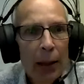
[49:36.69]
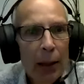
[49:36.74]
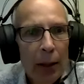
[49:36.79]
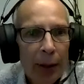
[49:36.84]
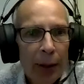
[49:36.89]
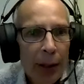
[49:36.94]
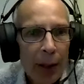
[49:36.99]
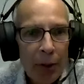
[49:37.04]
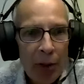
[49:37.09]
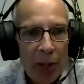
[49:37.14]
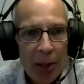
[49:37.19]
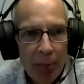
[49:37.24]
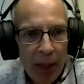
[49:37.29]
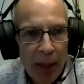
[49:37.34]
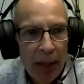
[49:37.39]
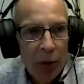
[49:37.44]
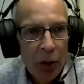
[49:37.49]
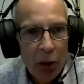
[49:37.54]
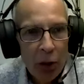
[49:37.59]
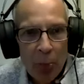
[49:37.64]
or else
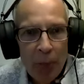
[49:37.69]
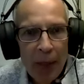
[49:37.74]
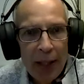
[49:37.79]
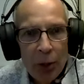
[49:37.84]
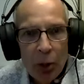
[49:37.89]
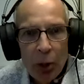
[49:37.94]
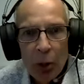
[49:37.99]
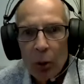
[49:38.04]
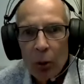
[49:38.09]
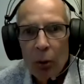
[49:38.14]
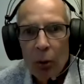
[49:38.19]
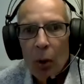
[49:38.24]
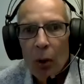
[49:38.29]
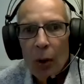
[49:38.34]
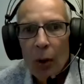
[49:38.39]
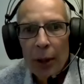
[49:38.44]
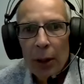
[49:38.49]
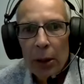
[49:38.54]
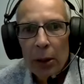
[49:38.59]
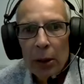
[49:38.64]
it just makes it a little
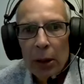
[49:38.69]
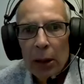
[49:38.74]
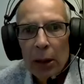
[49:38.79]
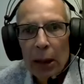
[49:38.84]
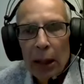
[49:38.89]
hard.